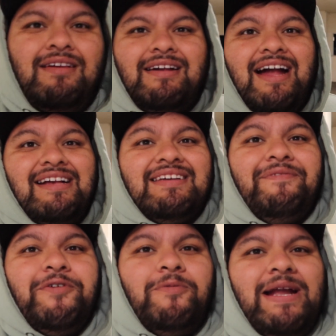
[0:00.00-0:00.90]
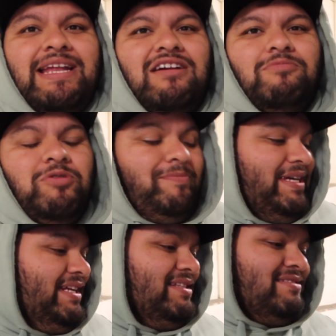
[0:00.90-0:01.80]
Guys, after waiting a couple of
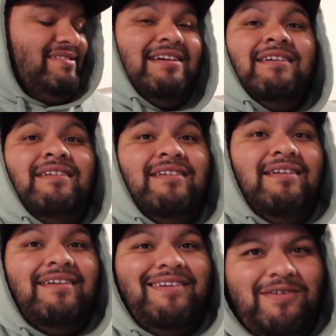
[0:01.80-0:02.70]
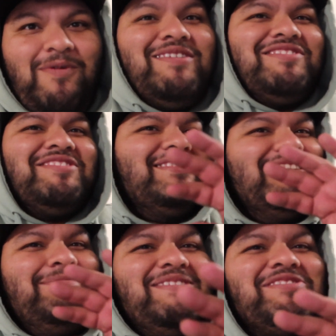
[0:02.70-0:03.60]
minutes, let
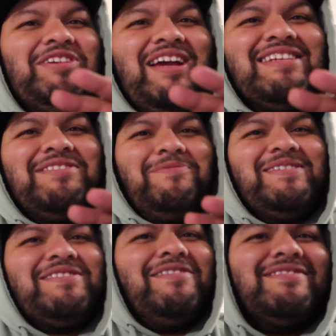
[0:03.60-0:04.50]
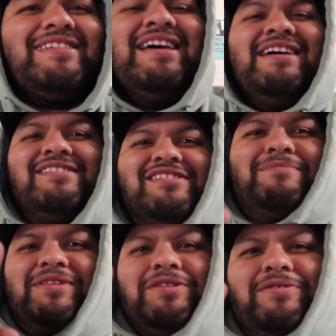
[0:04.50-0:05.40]
me just show you guys the results. So I'm
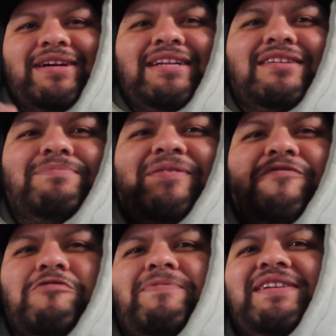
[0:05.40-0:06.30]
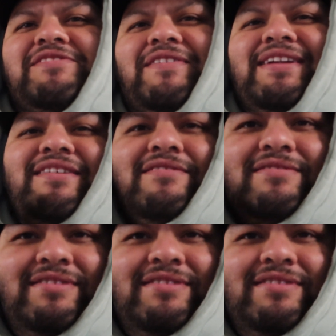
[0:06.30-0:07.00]
gonna throw in a before picture right now.